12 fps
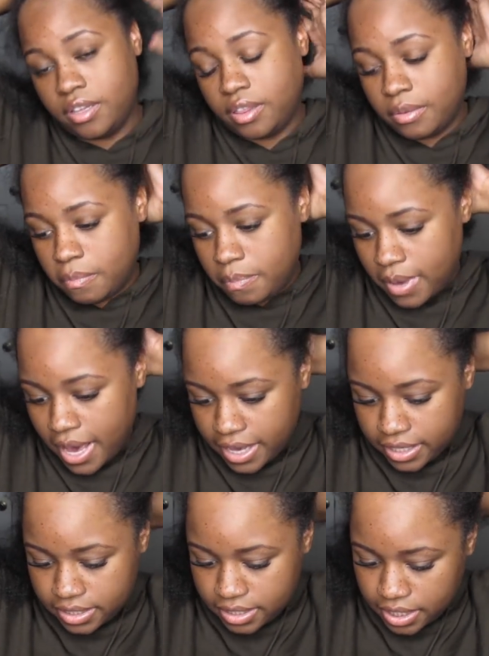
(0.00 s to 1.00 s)
the
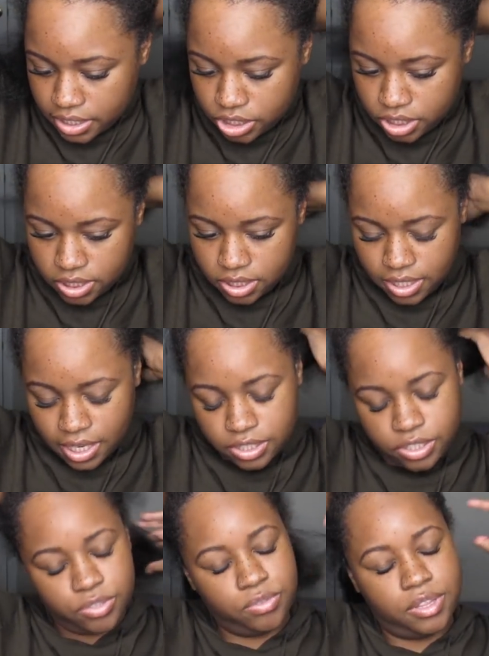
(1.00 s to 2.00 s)
back section,
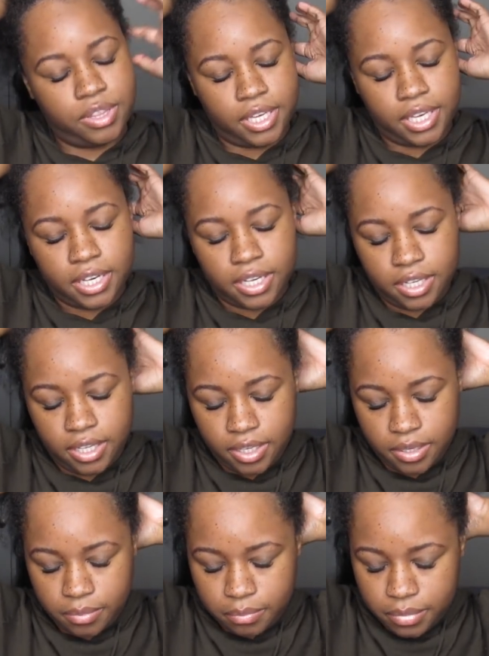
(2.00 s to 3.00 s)
not too thick
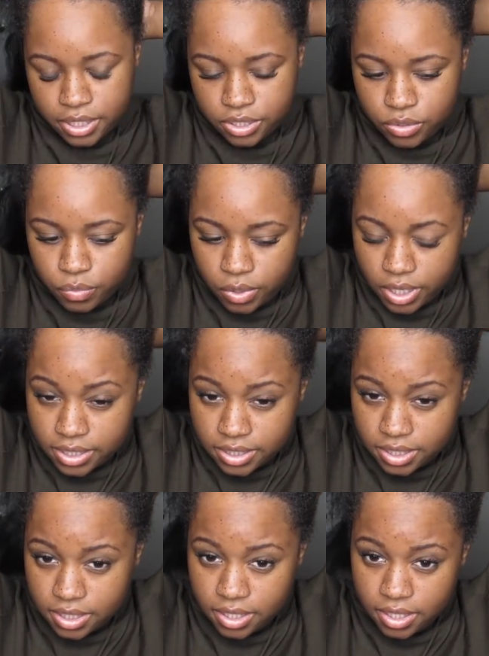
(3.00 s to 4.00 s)
because you
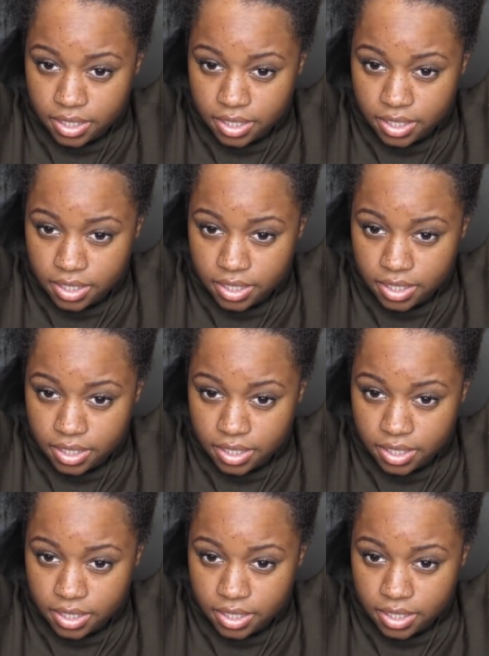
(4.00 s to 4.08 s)
want